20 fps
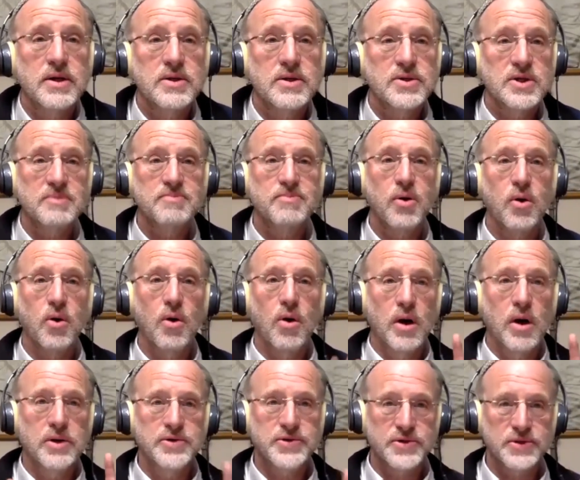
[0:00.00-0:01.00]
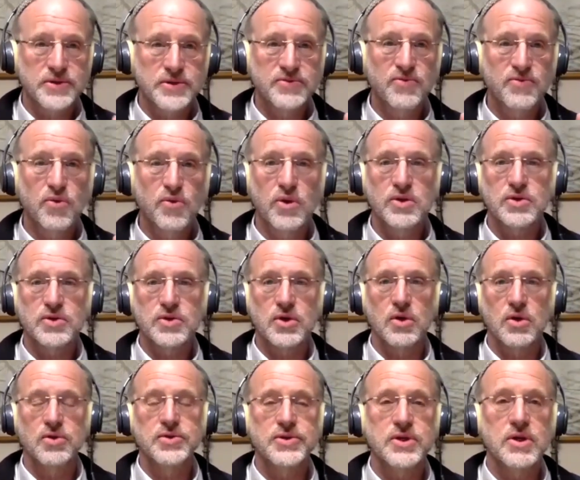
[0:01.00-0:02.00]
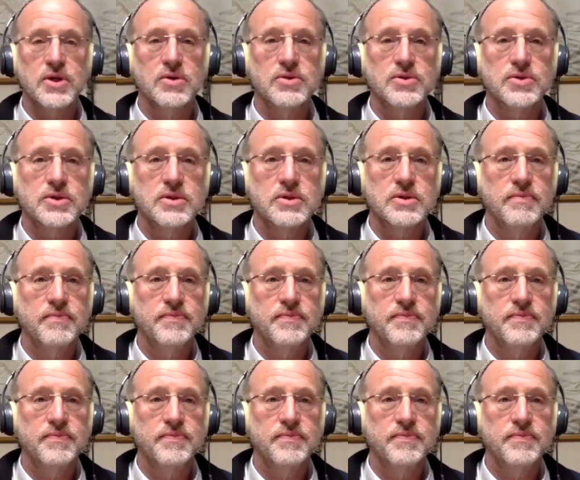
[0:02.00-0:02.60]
She pauses, 4 years old, and she goes,